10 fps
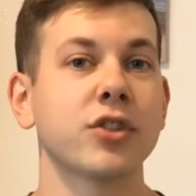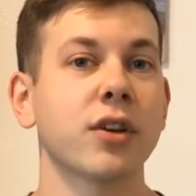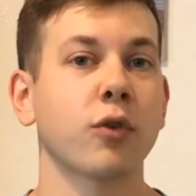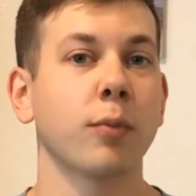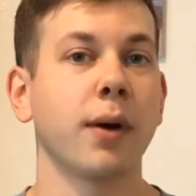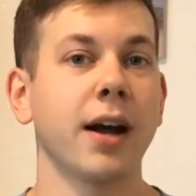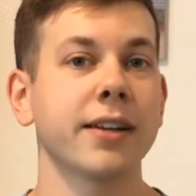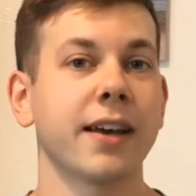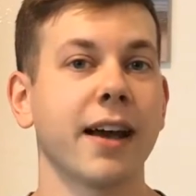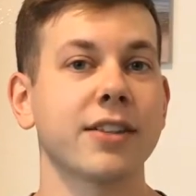in several
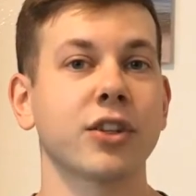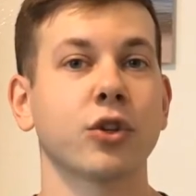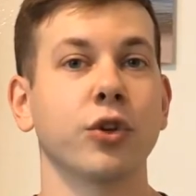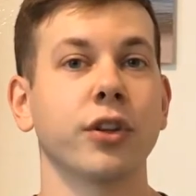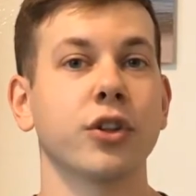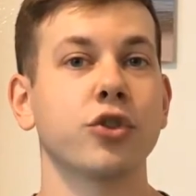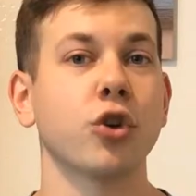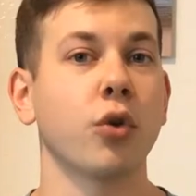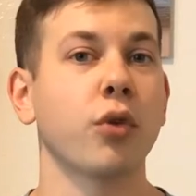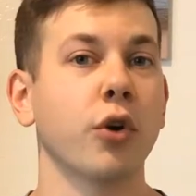podcasts, including the
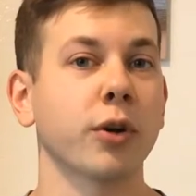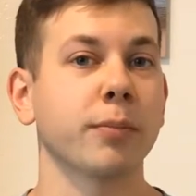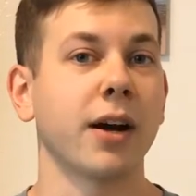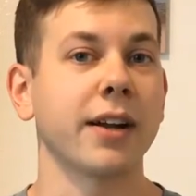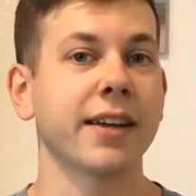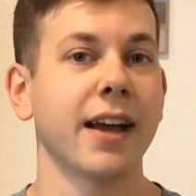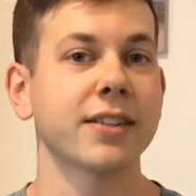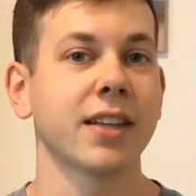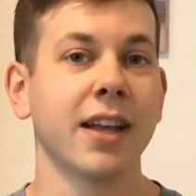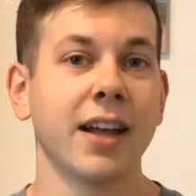Joe Rogan
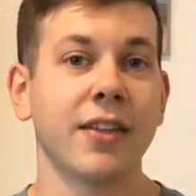podcast.